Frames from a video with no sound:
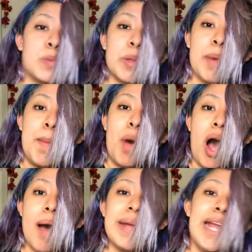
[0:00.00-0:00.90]
with my
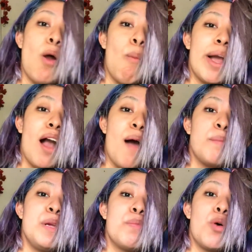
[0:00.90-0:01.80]
mom, and oh my god,
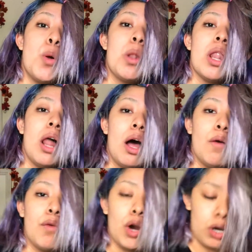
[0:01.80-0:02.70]
people
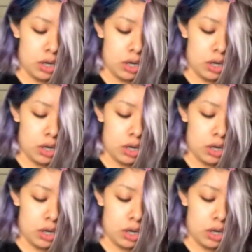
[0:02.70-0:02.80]
love her.